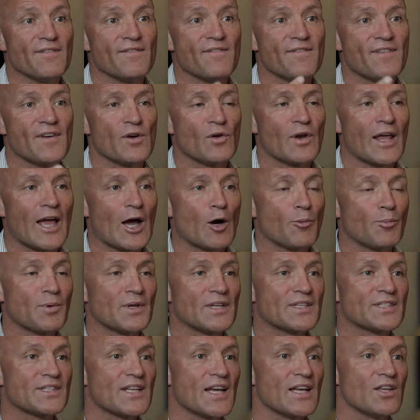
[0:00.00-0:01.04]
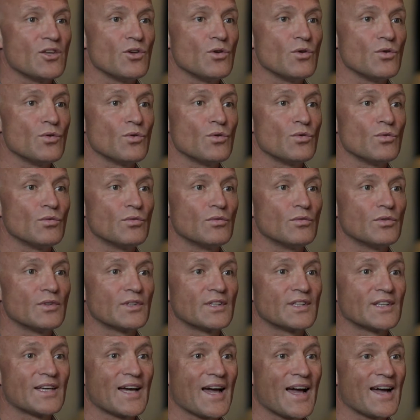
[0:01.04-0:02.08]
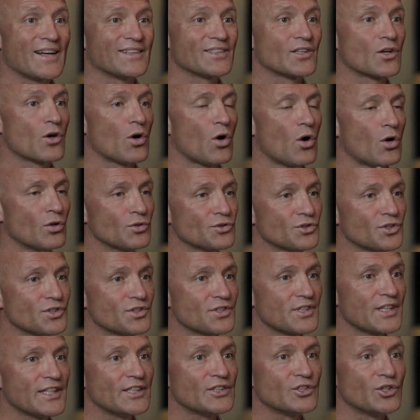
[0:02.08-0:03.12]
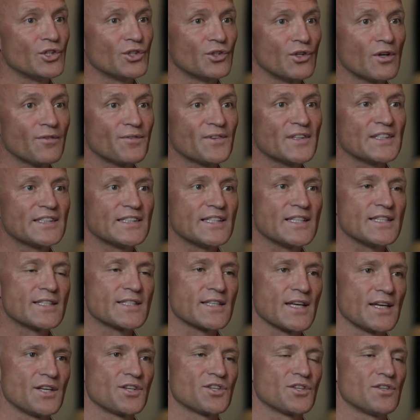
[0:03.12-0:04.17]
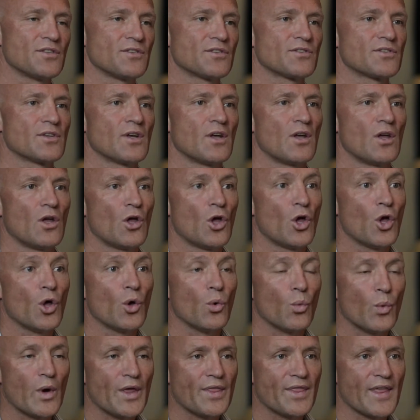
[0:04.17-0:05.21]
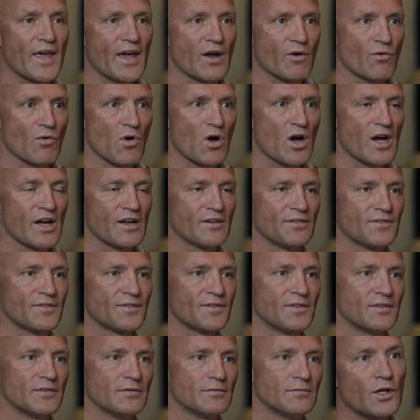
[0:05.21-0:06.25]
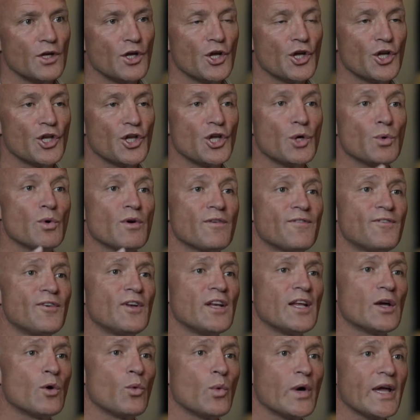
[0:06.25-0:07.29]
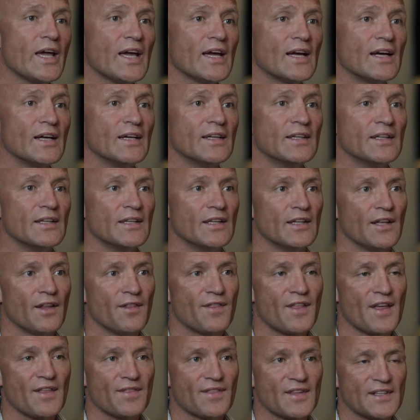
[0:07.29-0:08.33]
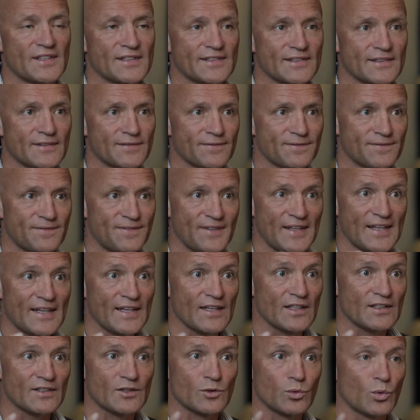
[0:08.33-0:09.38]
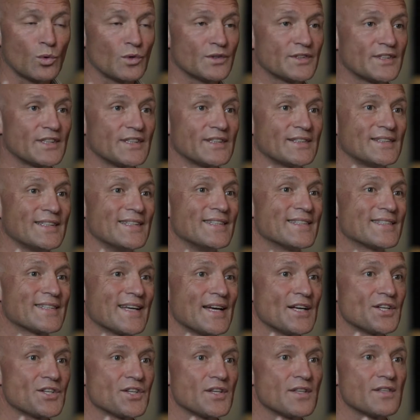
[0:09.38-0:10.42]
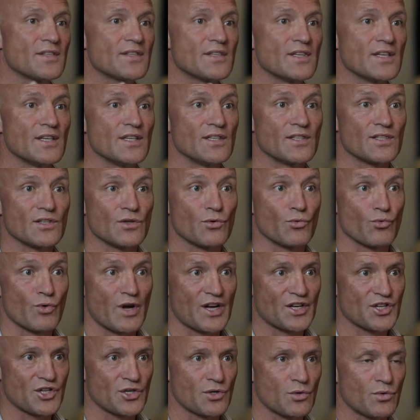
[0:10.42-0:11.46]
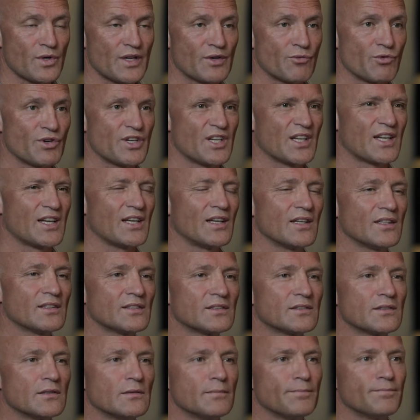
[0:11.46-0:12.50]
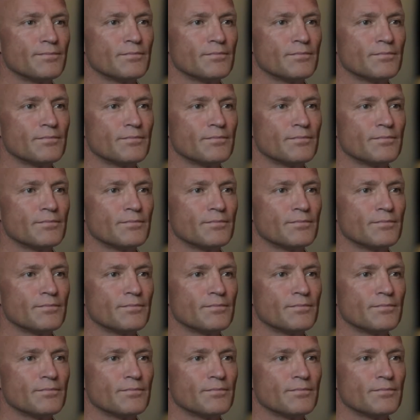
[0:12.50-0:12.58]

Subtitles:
even feel helpless that you can't consciously turn off these sensations when they arrive. You are fully aware that this fear towards the sensations is irrational and ridiculous,